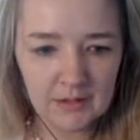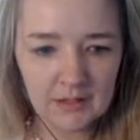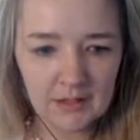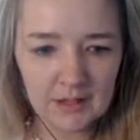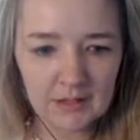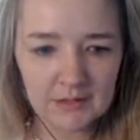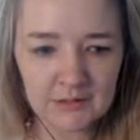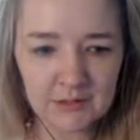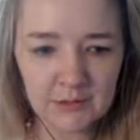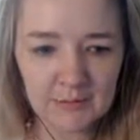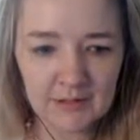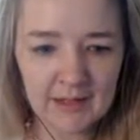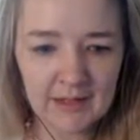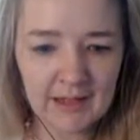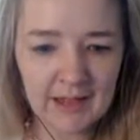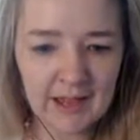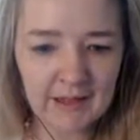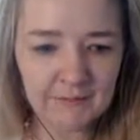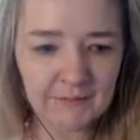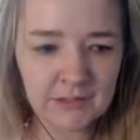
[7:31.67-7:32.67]
I'll do what I
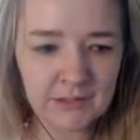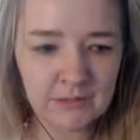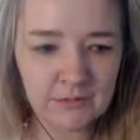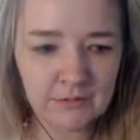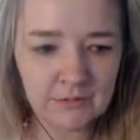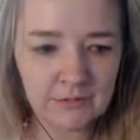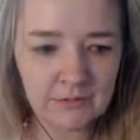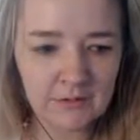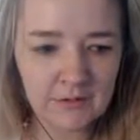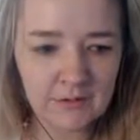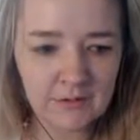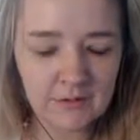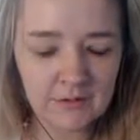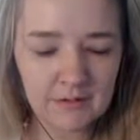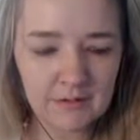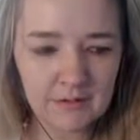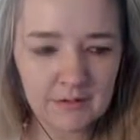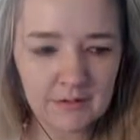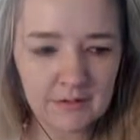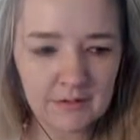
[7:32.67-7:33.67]
have to.
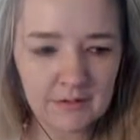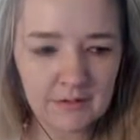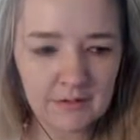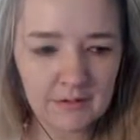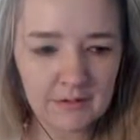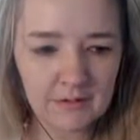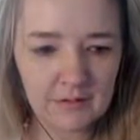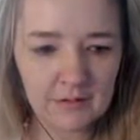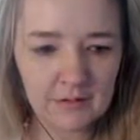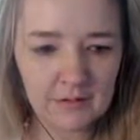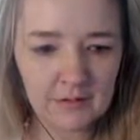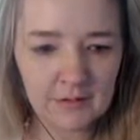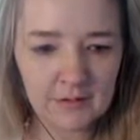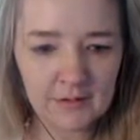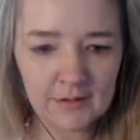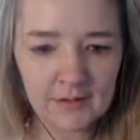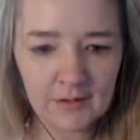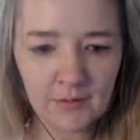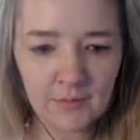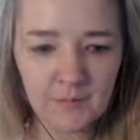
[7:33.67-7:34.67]

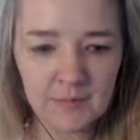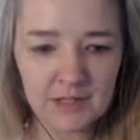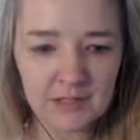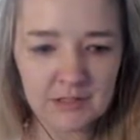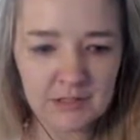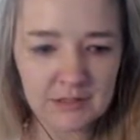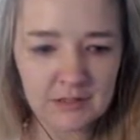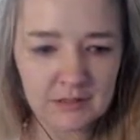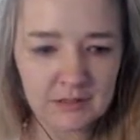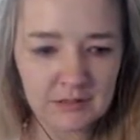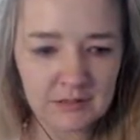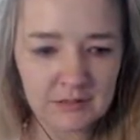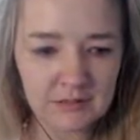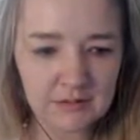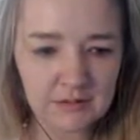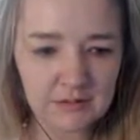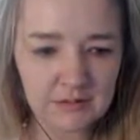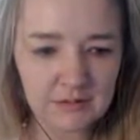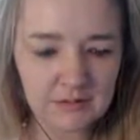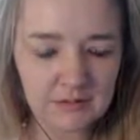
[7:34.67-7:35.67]
So much
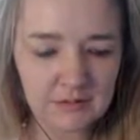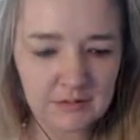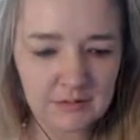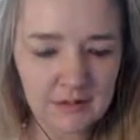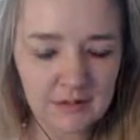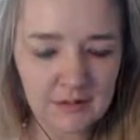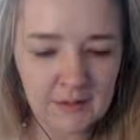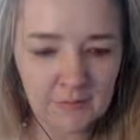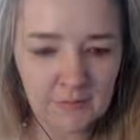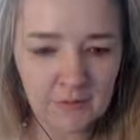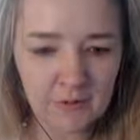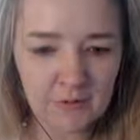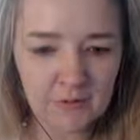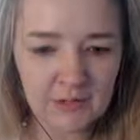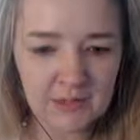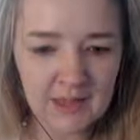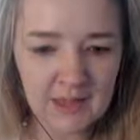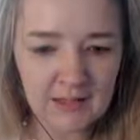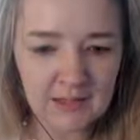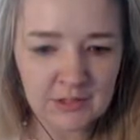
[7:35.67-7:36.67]
as
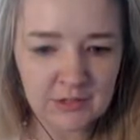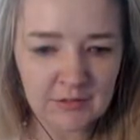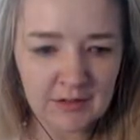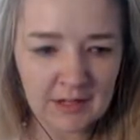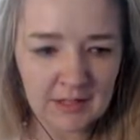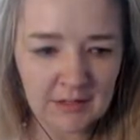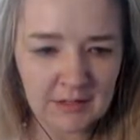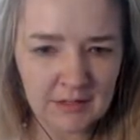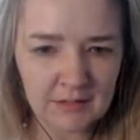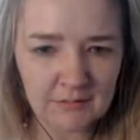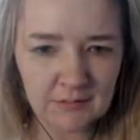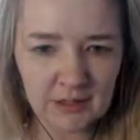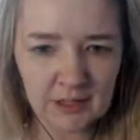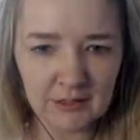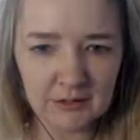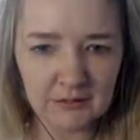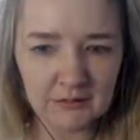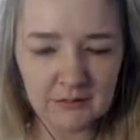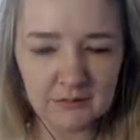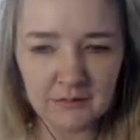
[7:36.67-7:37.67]
approach that strength. What?
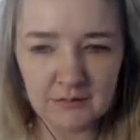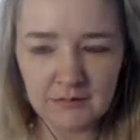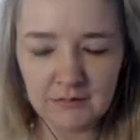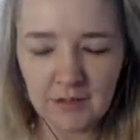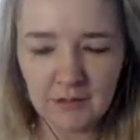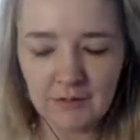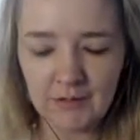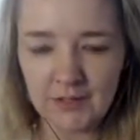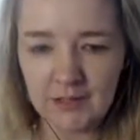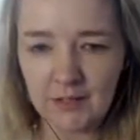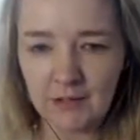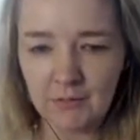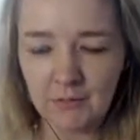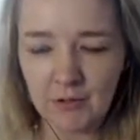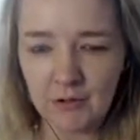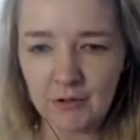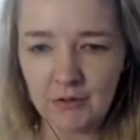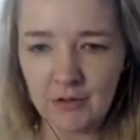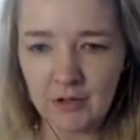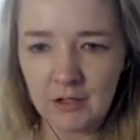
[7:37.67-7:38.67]
I read that
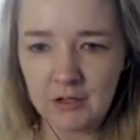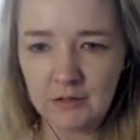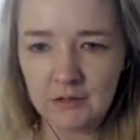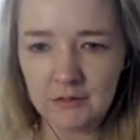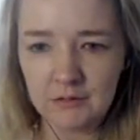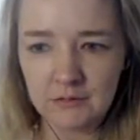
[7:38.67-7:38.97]
weirdly.